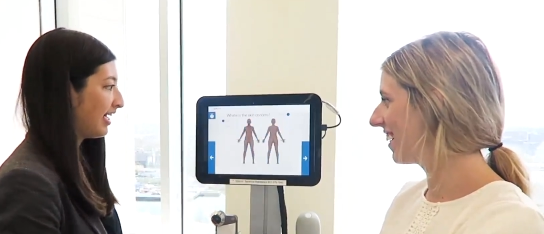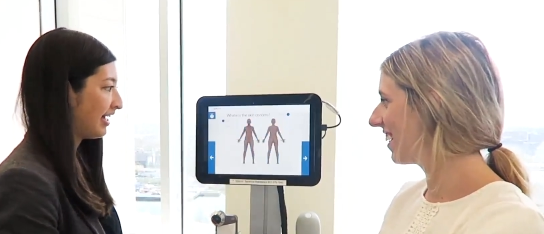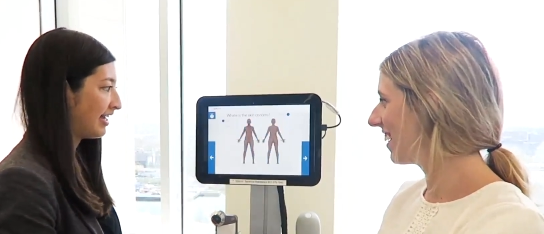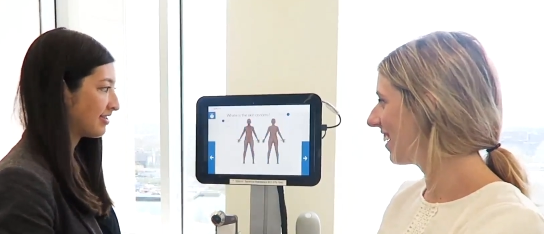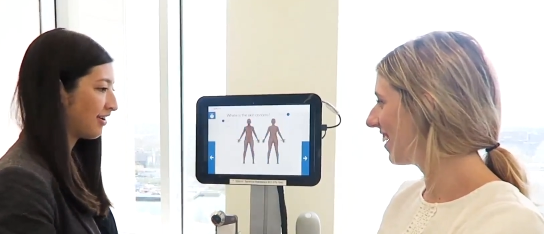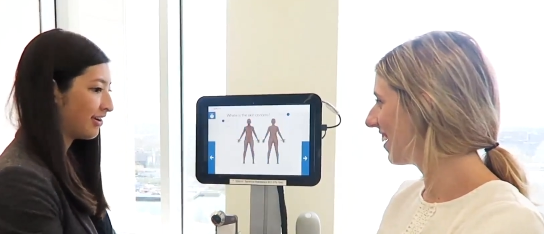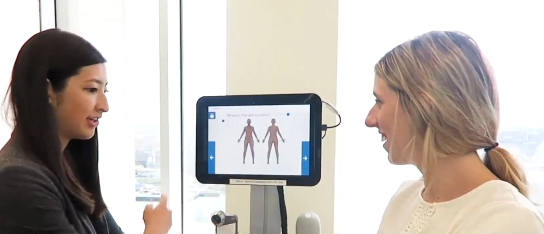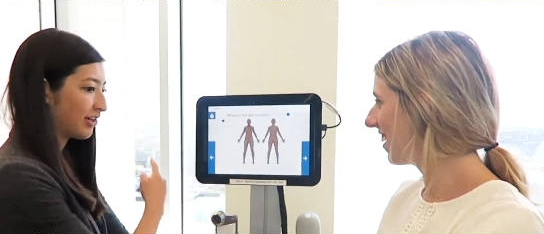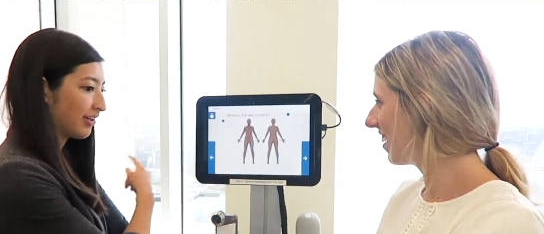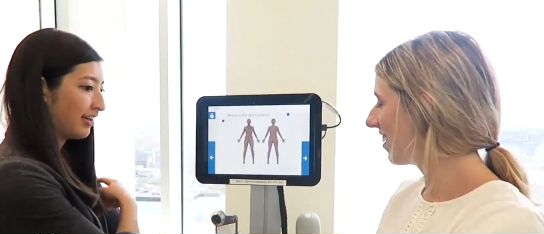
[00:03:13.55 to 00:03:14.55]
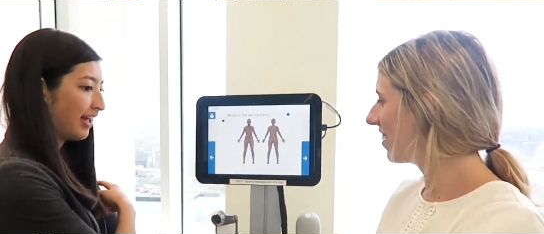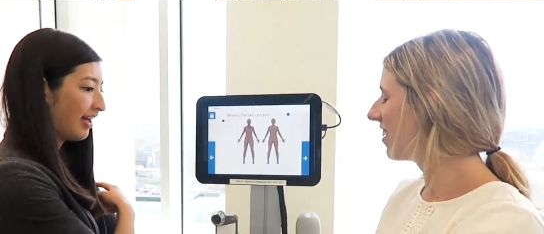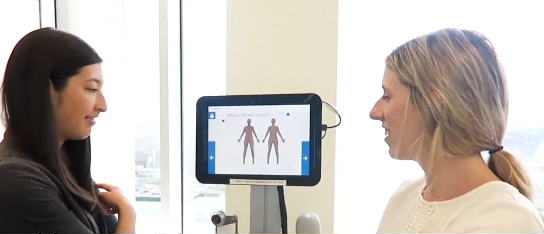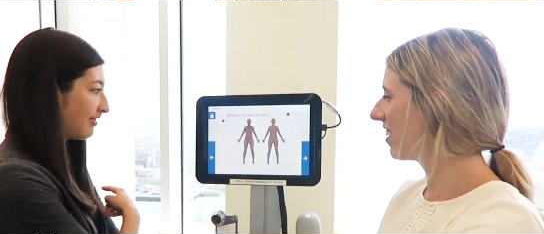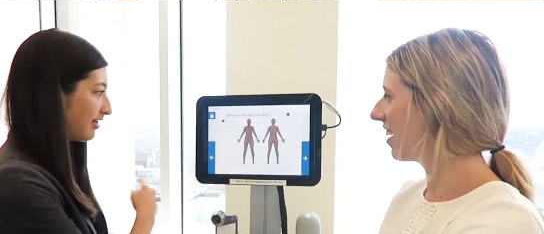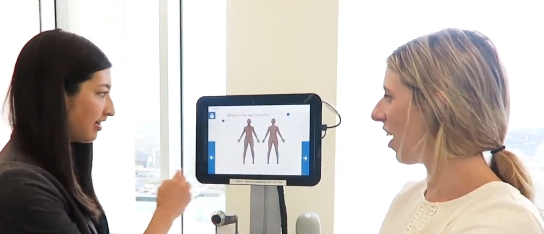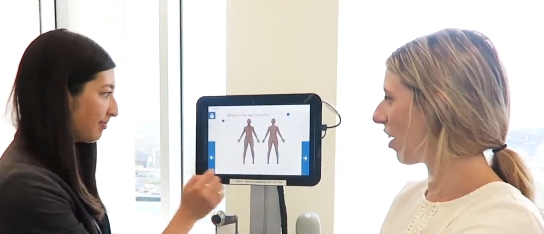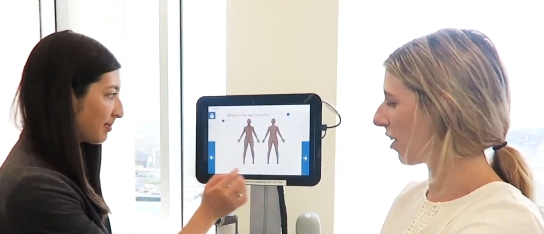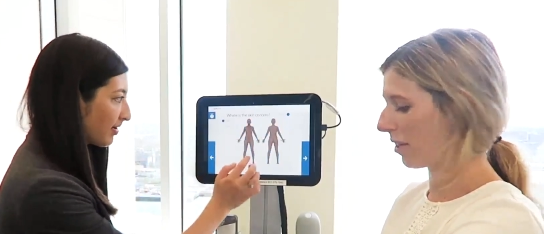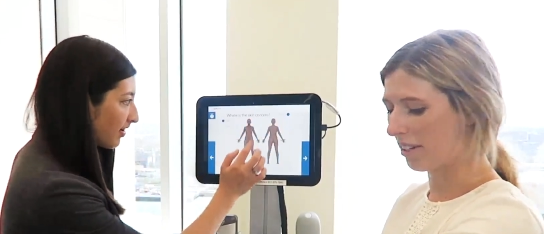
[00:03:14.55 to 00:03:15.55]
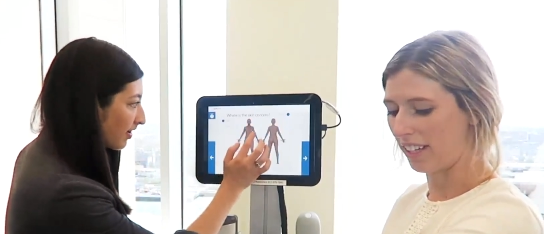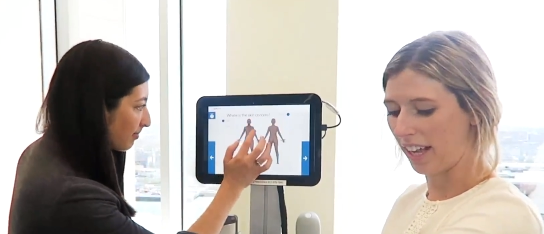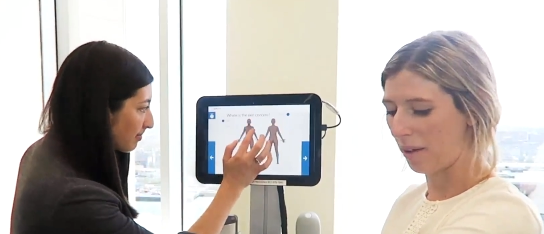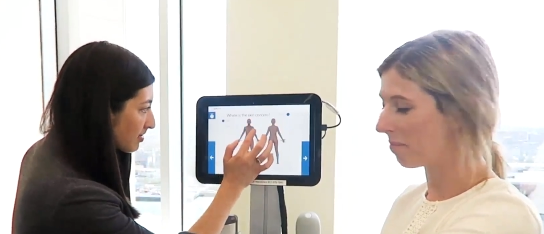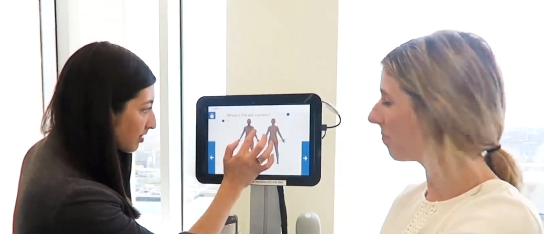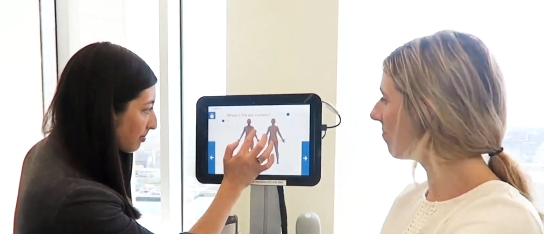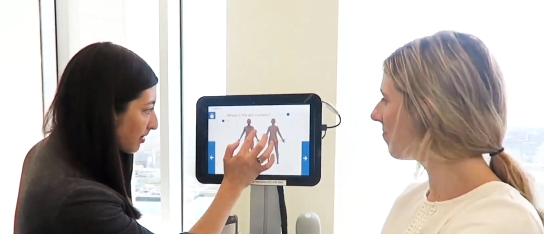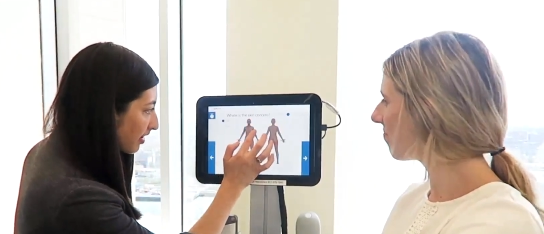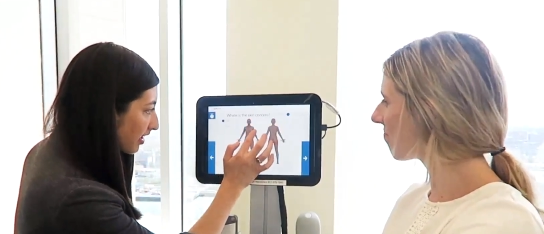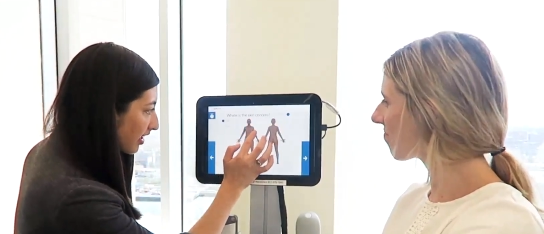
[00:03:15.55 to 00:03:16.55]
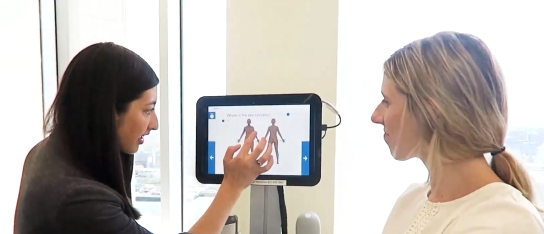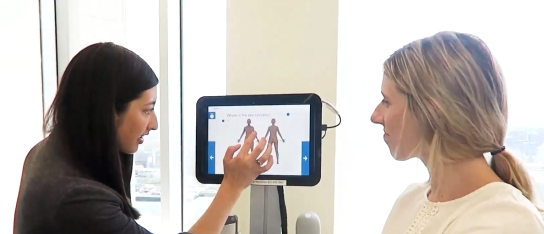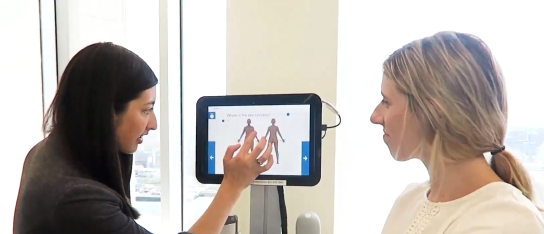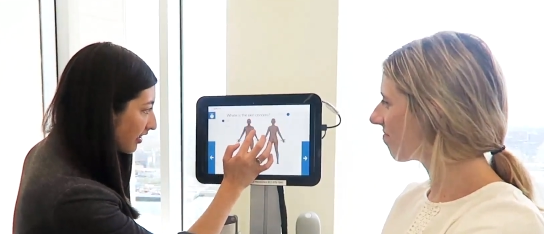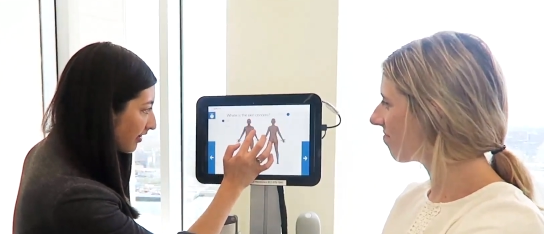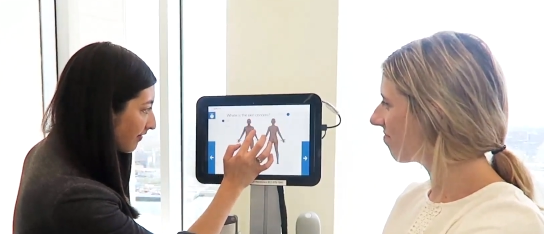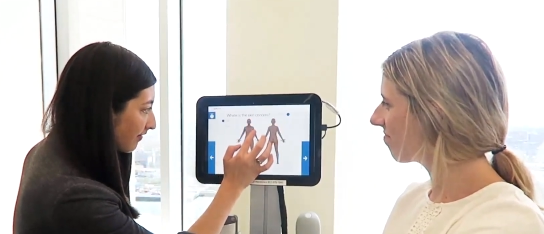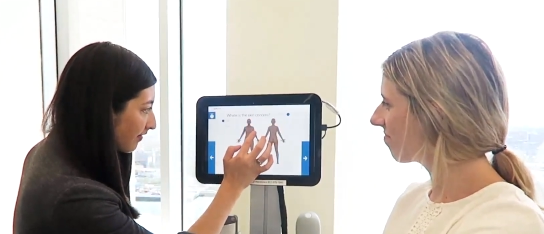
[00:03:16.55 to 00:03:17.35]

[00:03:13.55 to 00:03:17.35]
Speaker 1: And it's on your left arm. Yeah. So we'll put it here.